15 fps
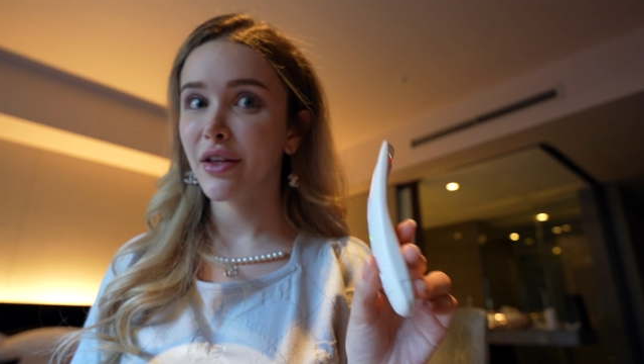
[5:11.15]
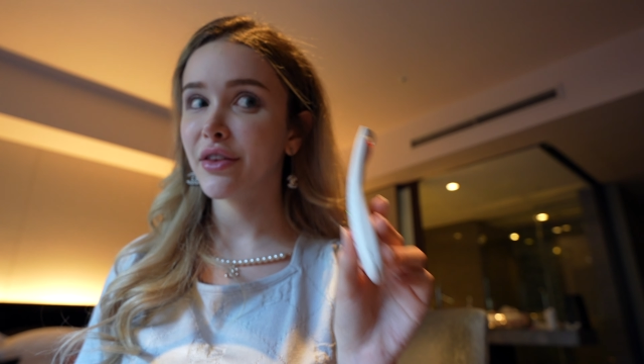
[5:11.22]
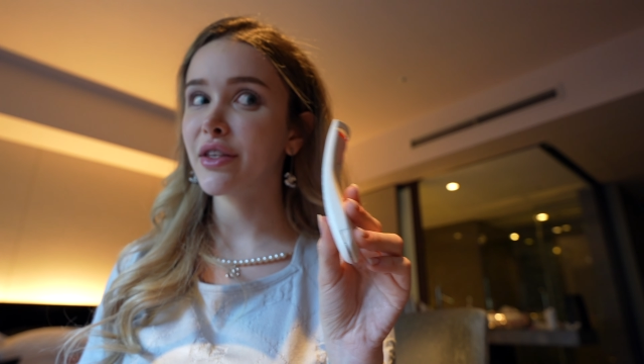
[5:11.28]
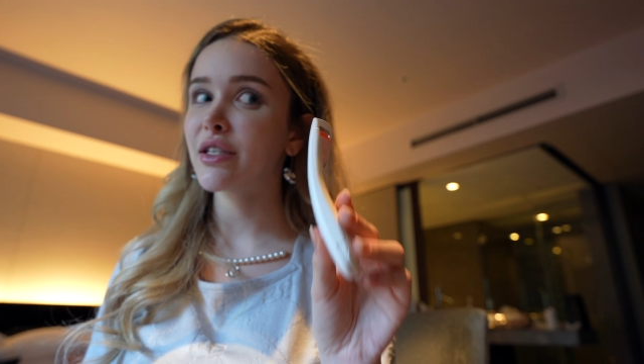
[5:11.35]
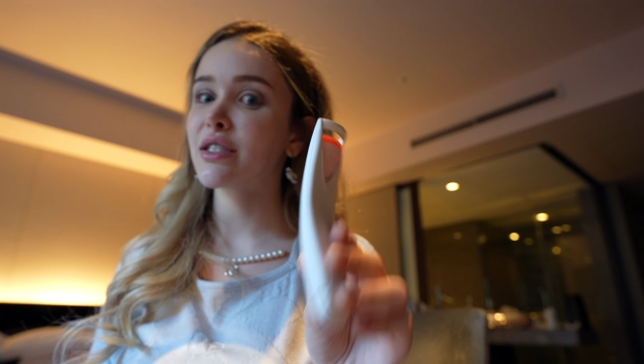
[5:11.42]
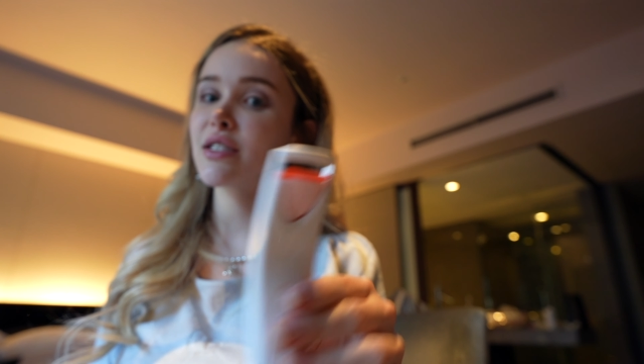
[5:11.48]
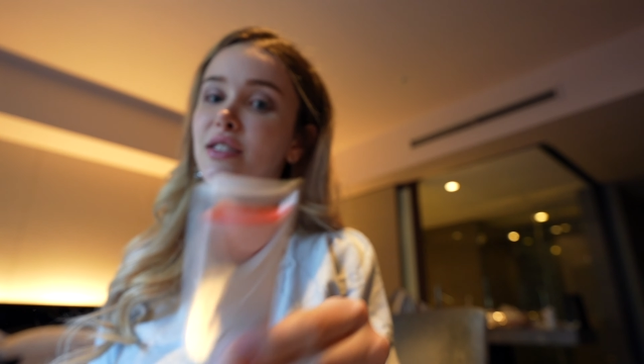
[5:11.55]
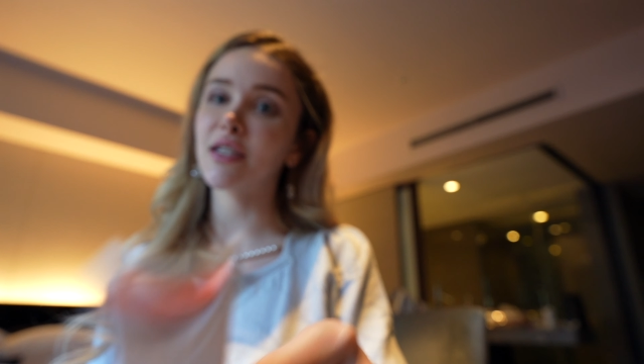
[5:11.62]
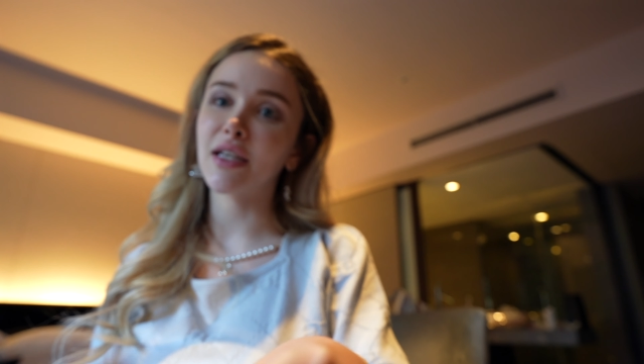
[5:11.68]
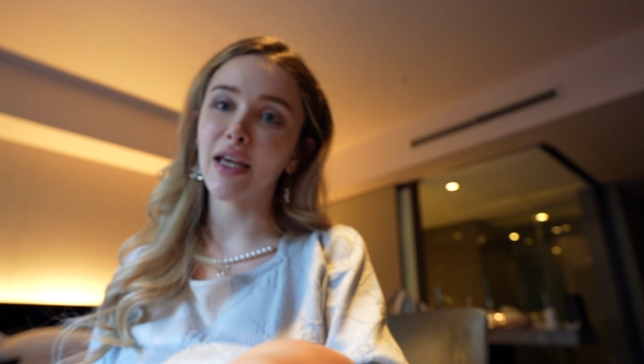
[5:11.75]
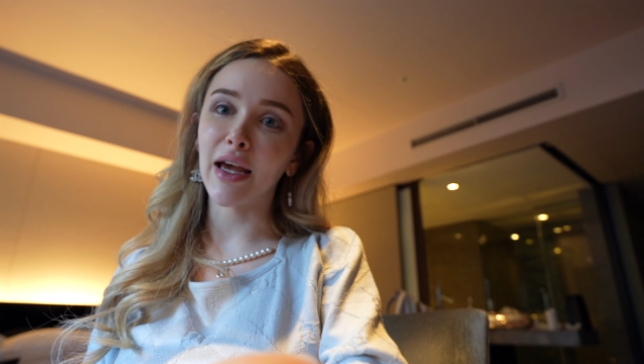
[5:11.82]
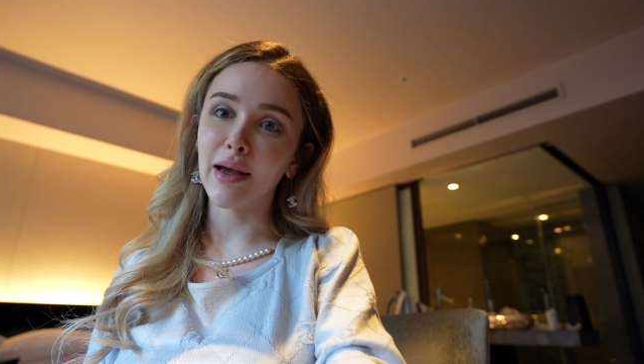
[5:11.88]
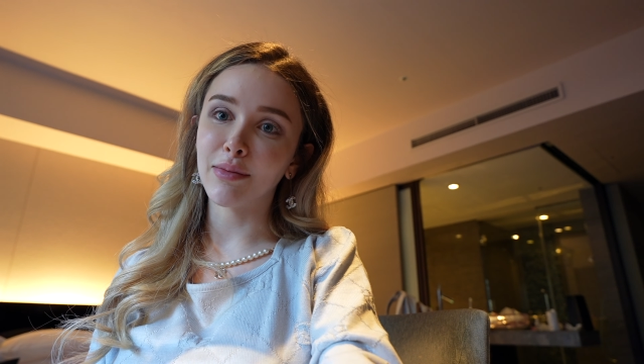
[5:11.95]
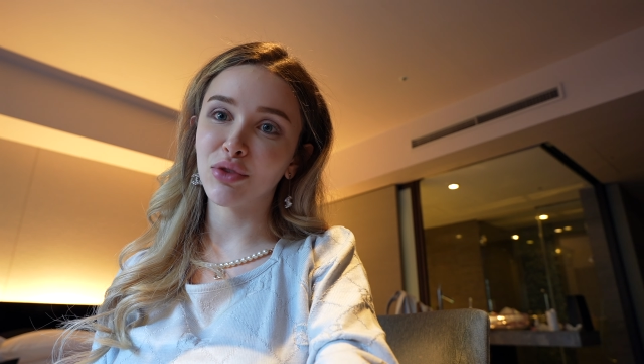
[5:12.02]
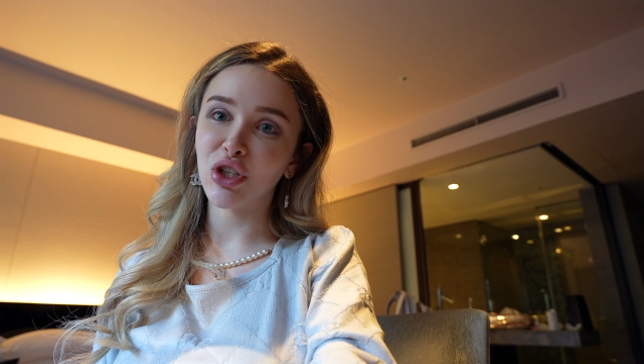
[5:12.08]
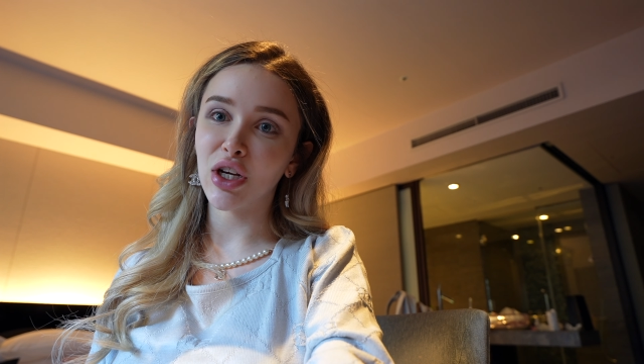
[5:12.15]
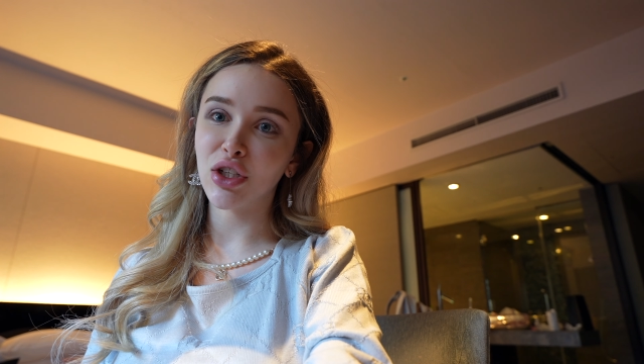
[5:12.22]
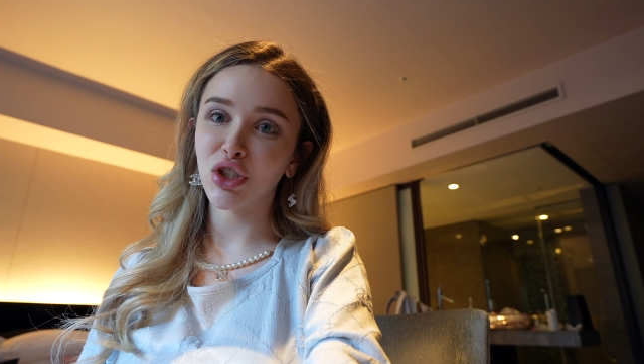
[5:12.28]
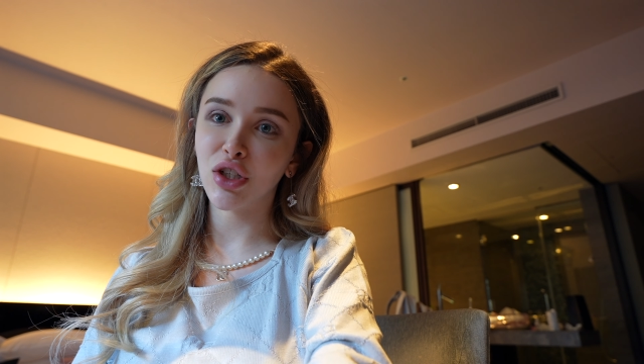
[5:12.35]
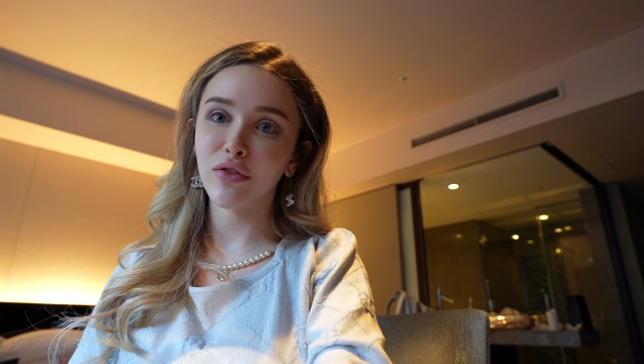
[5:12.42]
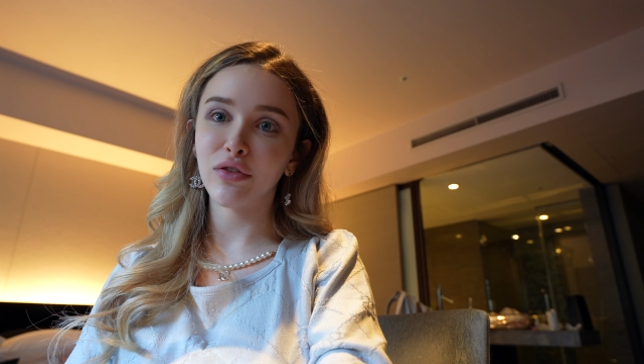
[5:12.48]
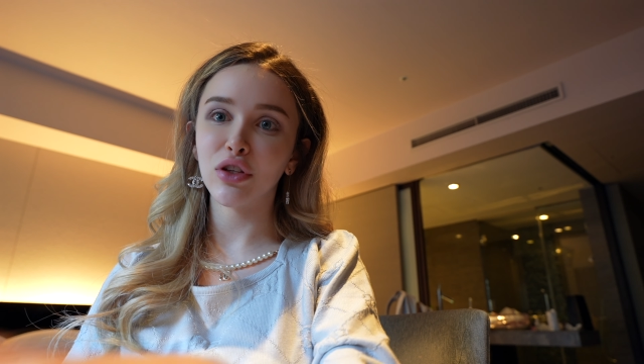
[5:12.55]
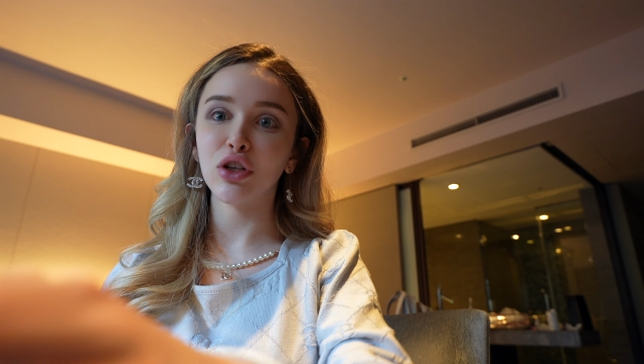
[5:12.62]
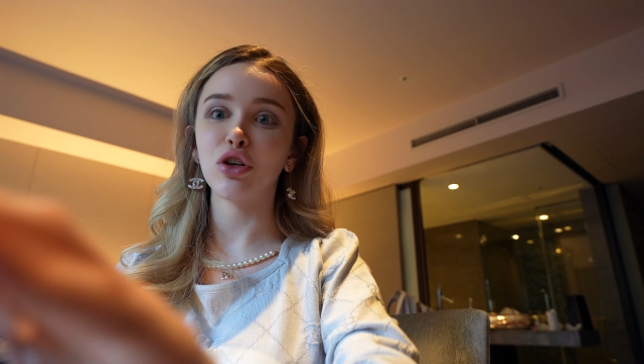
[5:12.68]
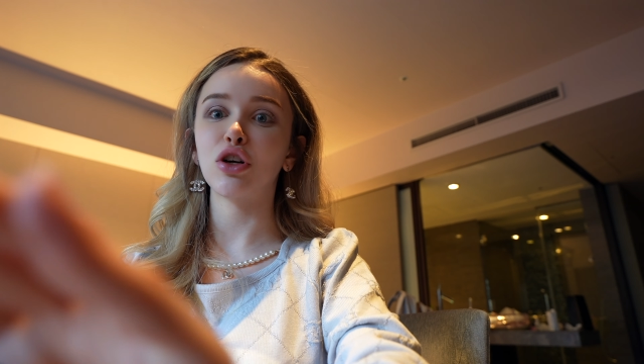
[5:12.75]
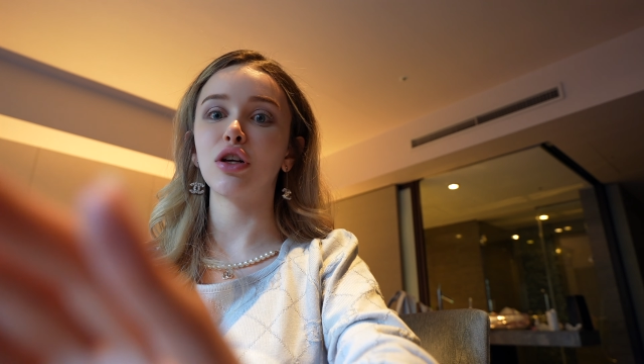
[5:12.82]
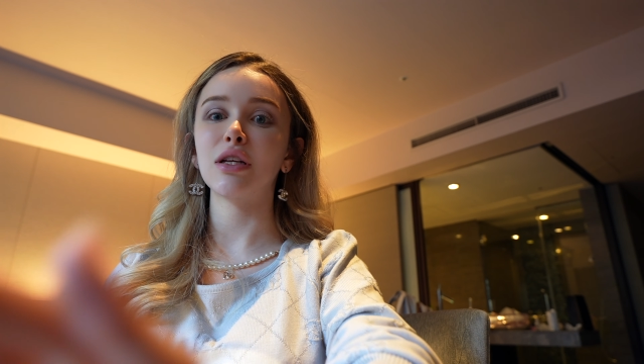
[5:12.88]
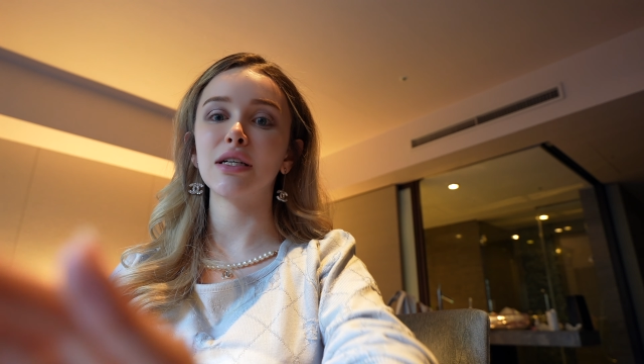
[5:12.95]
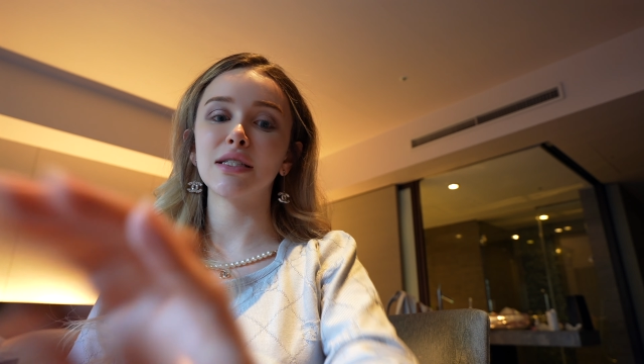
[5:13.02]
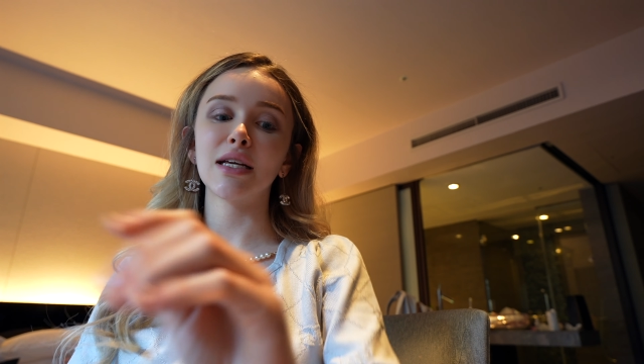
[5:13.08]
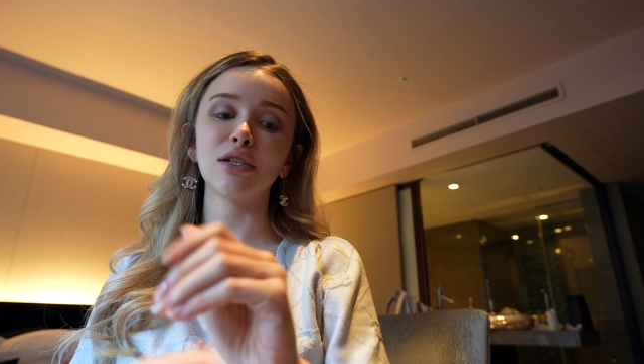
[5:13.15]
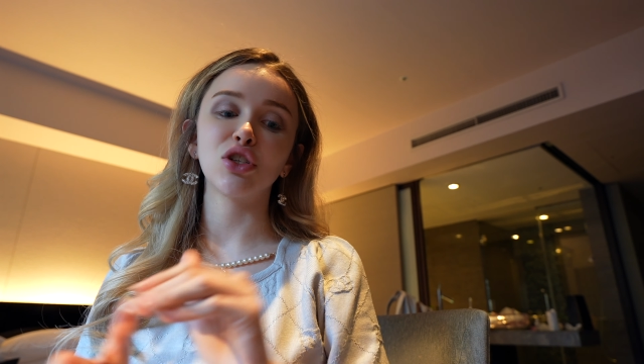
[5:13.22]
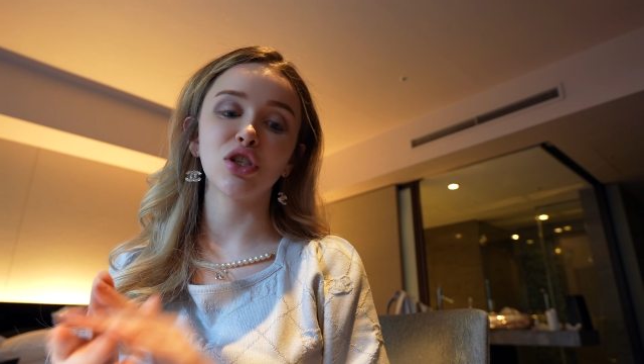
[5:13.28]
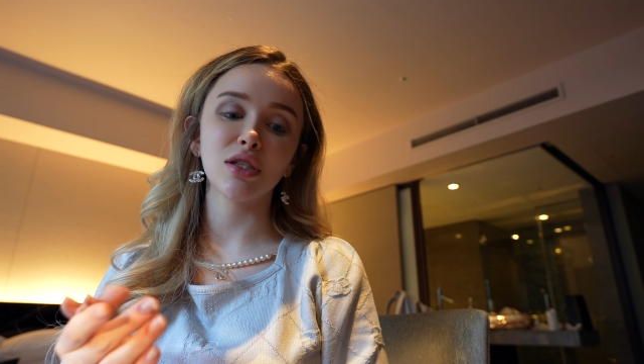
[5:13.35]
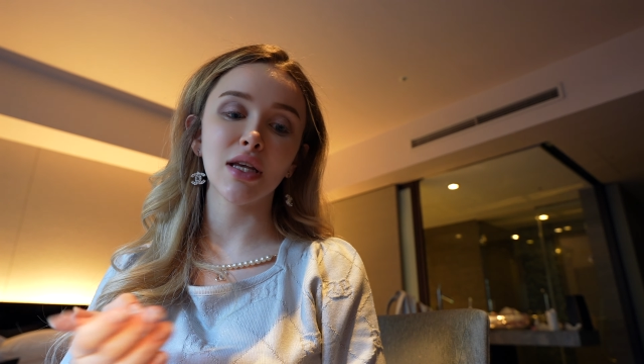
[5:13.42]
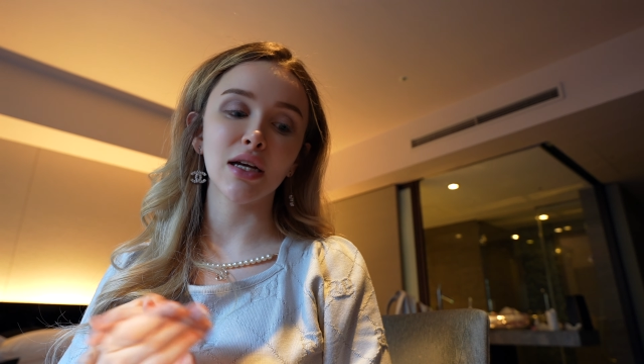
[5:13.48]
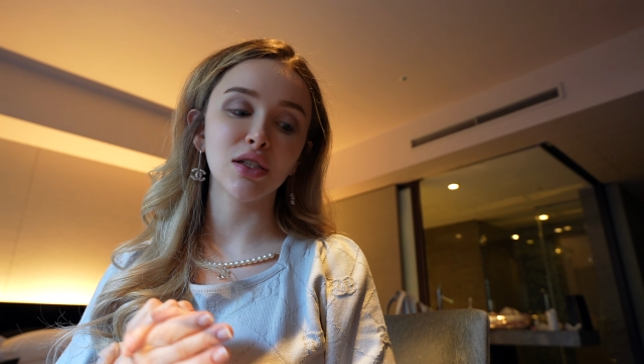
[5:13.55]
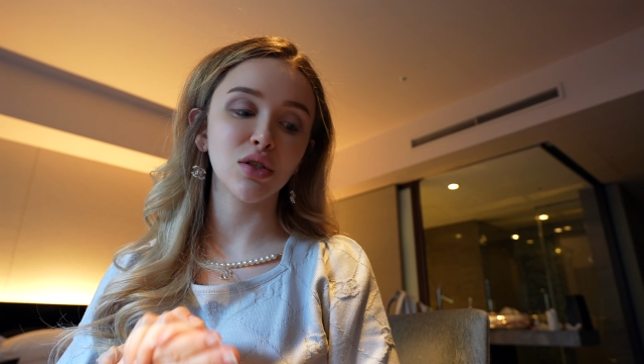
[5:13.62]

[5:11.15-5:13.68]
This is a game changer for the girlies that just like